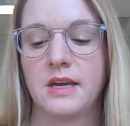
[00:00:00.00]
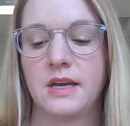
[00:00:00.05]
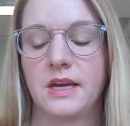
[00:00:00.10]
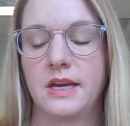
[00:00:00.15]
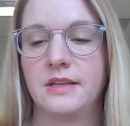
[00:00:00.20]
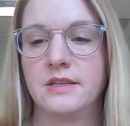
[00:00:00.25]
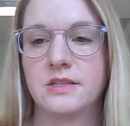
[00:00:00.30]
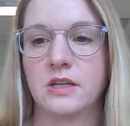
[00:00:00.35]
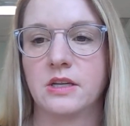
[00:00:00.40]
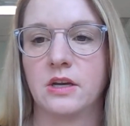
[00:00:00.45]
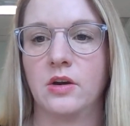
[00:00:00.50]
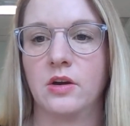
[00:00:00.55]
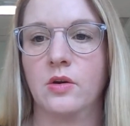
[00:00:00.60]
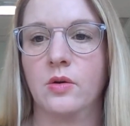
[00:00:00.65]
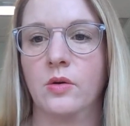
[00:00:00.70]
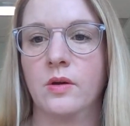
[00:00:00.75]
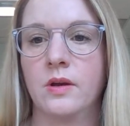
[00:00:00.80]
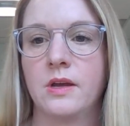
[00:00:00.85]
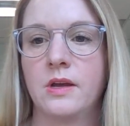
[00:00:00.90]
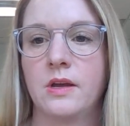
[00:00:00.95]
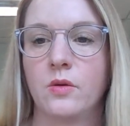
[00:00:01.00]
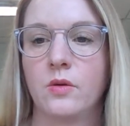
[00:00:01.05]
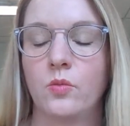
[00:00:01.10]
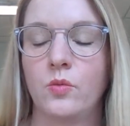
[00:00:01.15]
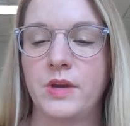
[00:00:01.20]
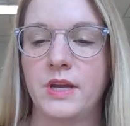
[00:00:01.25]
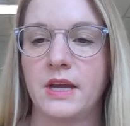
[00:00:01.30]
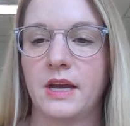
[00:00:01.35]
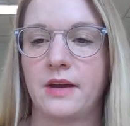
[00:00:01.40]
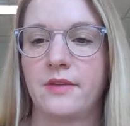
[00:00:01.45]
And so
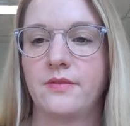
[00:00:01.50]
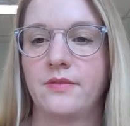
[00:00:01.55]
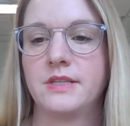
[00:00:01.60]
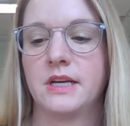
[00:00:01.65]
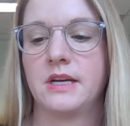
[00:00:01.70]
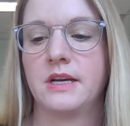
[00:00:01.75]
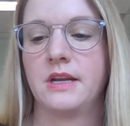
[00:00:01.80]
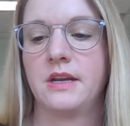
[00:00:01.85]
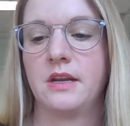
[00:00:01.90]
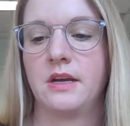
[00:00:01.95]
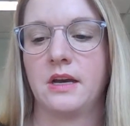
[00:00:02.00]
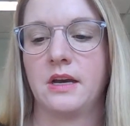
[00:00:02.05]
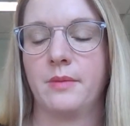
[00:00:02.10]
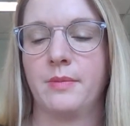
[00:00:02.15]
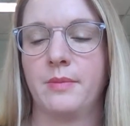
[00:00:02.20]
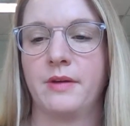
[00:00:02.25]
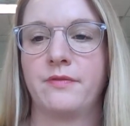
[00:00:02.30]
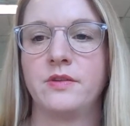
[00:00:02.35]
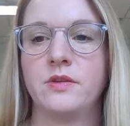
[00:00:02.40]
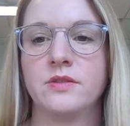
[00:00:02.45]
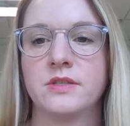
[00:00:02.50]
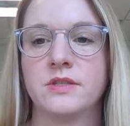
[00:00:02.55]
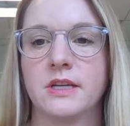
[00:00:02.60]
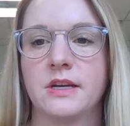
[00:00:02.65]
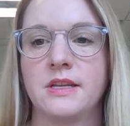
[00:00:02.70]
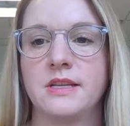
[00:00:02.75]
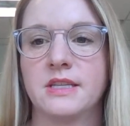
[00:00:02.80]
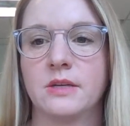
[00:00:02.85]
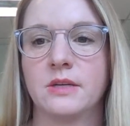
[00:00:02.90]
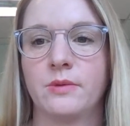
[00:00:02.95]
we have done um, a few
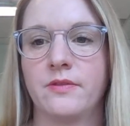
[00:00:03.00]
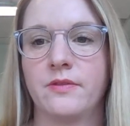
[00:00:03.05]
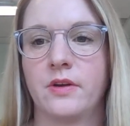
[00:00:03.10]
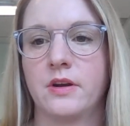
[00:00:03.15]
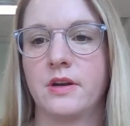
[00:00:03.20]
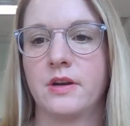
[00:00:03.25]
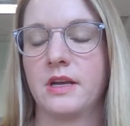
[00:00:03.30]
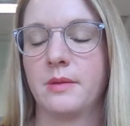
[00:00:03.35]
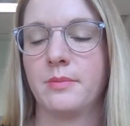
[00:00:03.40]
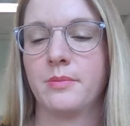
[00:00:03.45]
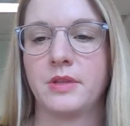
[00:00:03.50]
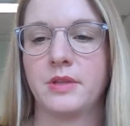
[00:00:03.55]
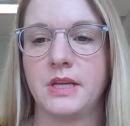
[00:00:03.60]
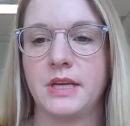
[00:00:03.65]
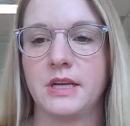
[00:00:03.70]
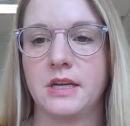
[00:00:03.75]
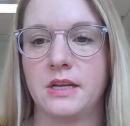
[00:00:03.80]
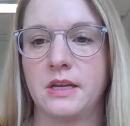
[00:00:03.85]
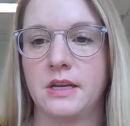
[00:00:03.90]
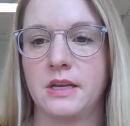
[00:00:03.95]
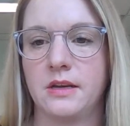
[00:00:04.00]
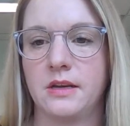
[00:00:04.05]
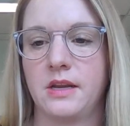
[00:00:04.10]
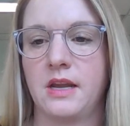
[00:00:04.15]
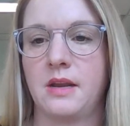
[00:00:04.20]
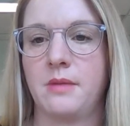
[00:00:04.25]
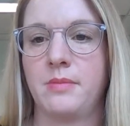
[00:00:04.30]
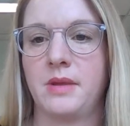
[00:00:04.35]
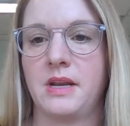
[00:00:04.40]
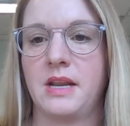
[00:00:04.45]
studies that we've already completed and,
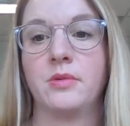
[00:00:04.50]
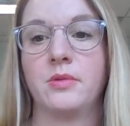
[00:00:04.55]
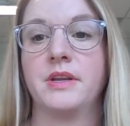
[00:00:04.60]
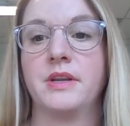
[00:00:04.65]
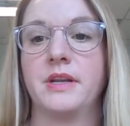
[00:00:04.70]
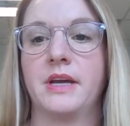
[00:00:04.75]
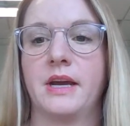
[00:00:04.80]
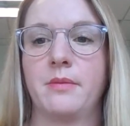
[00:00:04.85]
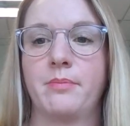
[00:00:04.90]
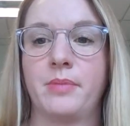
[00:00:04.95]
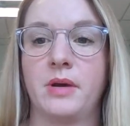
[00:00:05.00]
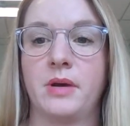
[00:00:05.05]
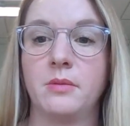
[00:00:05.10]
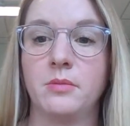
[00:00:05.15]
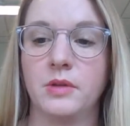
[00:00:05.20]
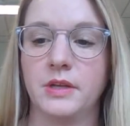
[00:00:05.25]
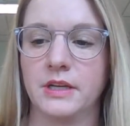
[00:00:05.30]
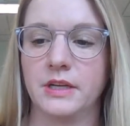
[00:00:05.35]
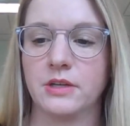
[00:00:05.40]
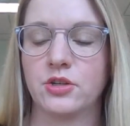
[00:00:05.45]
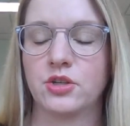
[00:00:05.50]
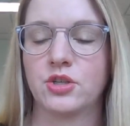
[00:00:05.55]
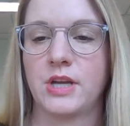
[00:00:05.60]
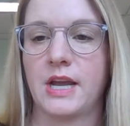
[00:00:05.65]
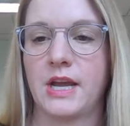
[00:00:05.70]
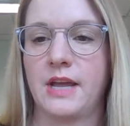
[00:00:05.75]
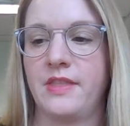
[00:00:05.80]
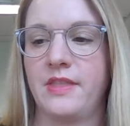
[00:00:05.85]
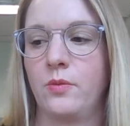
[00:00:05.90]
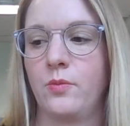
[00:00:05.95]
and been able to publish.
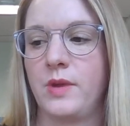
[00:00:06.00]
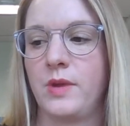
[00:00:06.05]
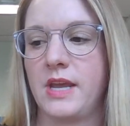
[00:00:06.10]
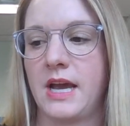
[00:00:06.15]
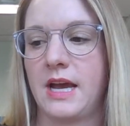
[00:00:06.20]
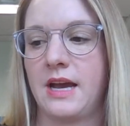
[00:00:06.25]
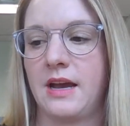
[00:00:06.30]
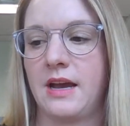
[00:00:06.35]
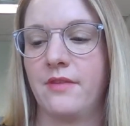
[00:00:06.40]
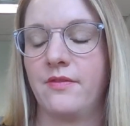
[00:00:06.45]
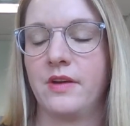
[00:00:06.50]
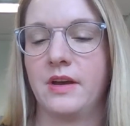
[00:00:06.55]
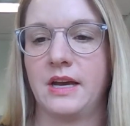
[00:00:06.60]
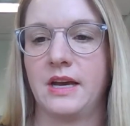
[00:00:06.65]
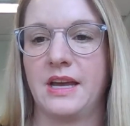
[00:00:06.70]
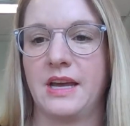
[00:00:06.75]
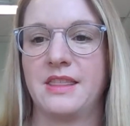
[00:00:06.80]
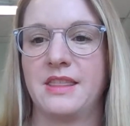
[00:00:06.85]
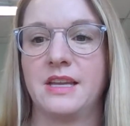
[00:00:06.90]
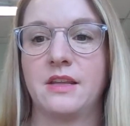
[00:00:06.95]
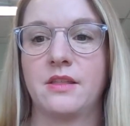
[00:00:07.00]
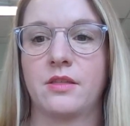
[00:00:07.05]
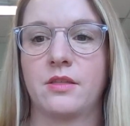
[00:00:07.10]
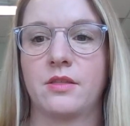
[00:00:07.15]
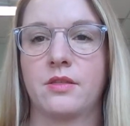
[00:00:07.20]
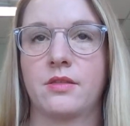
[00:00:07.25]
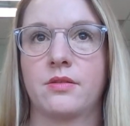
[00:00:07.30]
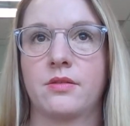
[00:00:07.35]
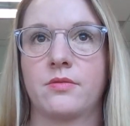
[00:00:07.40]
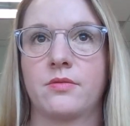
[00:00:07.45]
And then we have, uh, I think,
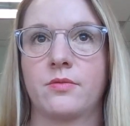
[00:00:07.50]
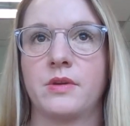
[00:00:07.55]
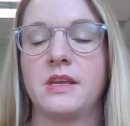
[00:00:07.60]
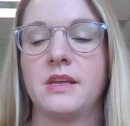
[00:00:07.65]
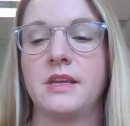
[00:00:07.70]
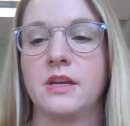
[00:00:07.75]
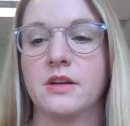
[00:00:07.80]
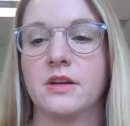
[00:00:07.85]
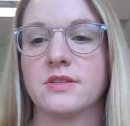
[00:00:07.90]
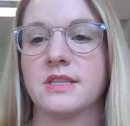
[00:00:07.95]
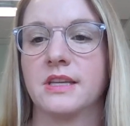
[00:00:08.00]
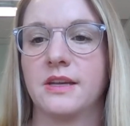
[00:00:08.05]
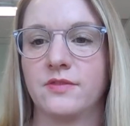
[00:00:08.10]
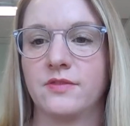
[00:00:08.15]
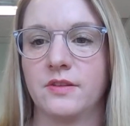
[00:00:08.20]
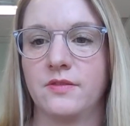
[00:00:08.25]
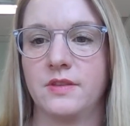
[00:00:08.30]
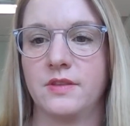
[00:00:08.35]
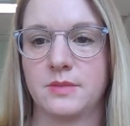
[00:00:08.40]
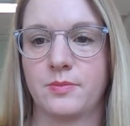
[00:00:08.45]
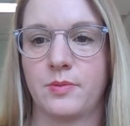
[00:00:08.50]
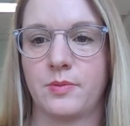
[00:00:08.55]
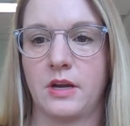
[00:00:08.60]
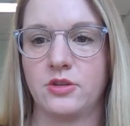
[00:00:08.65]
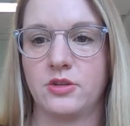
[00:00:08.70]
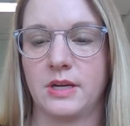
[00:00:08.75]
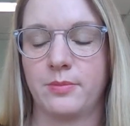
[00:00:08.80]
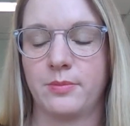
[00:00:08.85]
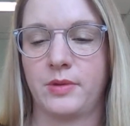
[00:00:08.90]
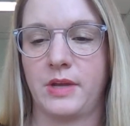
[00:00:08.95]
three years left of this
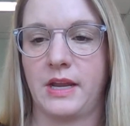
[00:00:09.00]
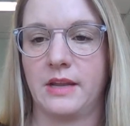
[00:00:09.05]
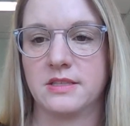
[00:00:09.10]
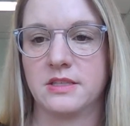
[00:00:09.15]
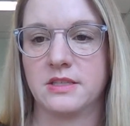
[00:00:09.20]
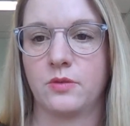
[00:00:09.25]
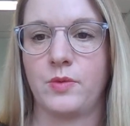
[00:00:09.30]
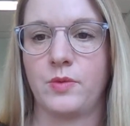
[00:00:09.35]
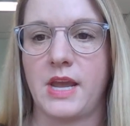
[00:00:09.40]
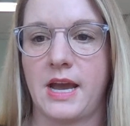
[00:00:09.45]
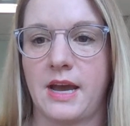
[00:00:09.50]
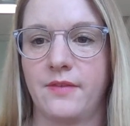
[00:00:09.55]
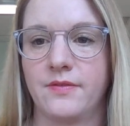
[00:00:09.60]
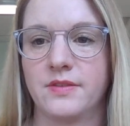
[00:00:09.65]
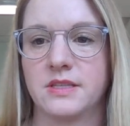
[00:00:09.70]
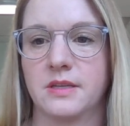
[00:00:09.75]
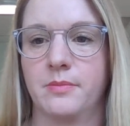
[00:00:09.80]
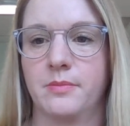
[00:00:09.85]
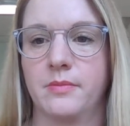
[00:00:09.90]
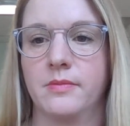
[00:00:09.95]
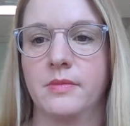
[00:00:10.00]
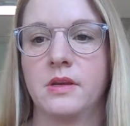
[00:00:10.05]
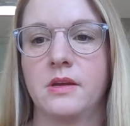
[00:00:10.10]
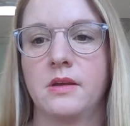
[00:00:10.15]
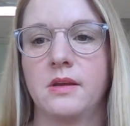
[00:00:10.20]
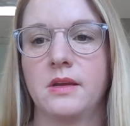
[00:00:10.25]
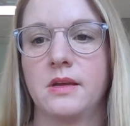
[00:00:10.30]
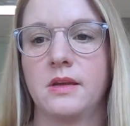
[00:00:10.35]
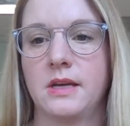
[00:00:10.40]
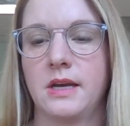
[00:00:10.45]
project plan. So we have some
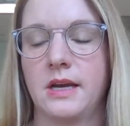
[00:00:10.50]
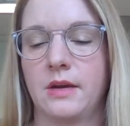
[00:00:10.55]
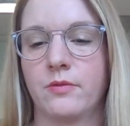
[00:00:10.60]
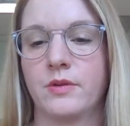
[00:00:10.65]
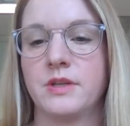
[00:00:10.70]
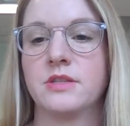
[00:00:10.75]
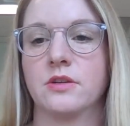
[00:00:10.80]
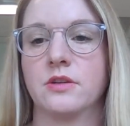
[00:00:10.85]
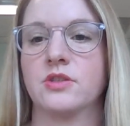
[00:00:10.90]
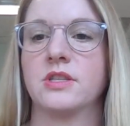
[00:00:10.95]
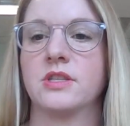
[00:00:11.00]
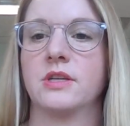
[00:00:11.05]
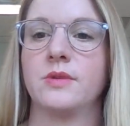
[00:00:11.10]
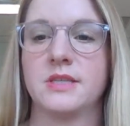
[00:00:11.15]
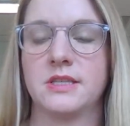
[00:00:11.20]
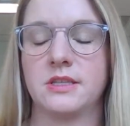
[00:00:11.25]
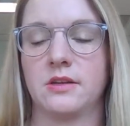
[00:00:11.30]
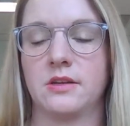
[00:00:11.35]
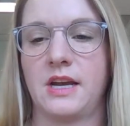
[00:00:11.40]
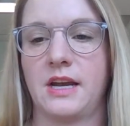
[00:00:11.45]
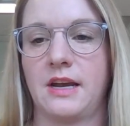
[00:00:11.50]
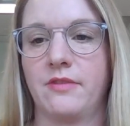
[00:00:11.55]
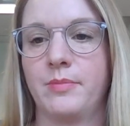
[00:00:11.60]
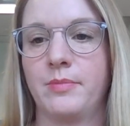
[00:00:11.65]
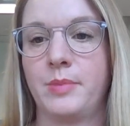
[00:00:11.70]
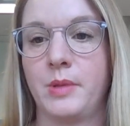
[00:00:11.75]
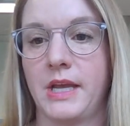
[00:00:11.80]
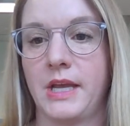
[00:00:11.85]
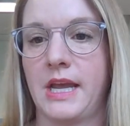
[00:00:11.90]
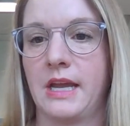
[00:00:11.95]
uh, research that we still have
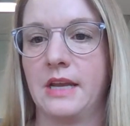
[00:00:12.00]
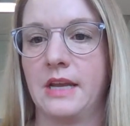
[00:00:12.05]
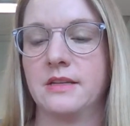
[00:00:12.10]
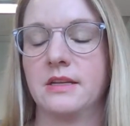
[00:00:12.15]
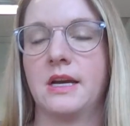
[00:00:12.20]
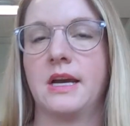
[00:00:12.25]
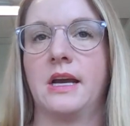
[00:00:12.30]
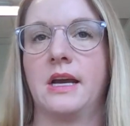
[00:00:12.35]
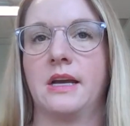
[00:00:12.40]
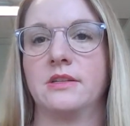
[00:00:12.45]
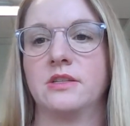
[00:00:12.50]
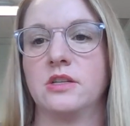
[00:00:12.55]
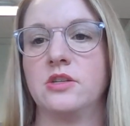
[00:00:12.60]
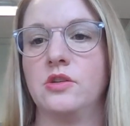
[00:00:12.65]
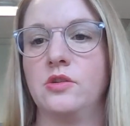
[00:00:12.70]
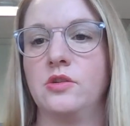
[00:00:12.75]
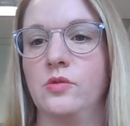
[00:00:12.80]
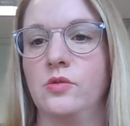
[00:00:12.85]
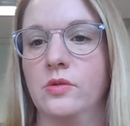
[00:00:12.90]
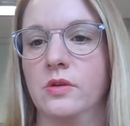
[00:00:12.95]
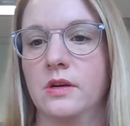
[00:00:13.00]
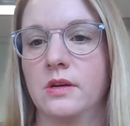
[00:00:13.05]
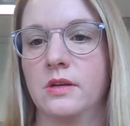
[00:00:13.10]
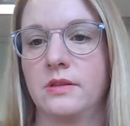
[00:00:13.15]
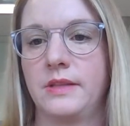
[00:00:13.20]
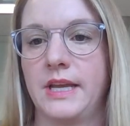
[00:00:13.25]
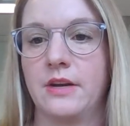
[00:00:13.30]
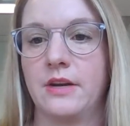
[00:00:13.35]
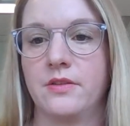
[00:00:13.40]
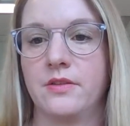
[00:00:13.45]
planned uh, to do
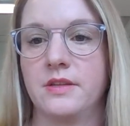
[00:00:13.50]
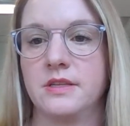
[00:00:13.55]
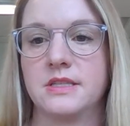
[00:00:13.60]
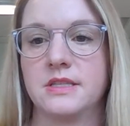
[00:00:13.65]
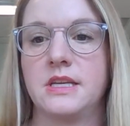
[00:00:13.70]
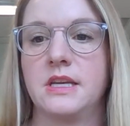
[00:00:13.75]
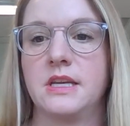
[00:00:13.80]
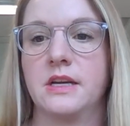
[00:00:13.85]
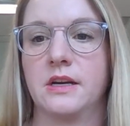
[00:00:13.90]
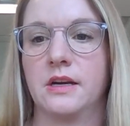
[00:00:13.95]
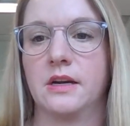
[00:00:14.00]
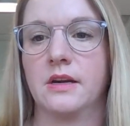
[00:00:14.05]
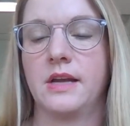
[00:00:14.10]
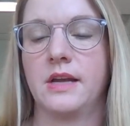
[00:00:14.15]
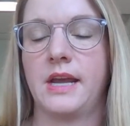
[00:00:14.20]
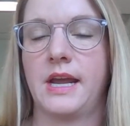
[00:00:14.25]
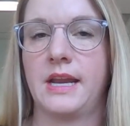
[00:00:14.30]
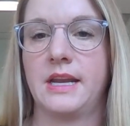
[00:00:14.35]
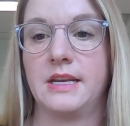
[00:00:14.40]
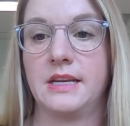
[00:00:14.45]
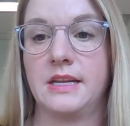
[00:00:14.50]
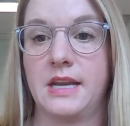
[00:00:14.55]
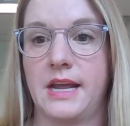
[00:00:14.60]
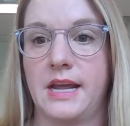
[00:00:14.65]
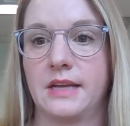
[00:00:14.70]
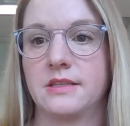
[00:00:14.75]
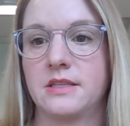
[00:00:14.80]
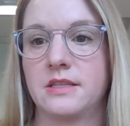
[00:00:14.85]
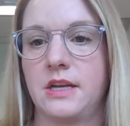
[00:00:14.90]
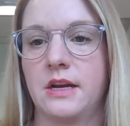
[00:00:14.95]
later this year and into
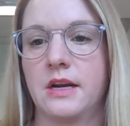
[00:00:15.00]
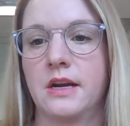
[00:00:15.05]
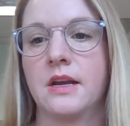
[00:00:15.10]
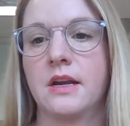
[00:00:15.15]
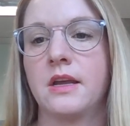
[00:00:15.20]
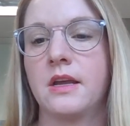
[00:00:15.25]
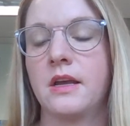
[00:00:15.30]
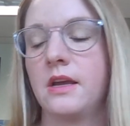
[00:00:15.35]
next year.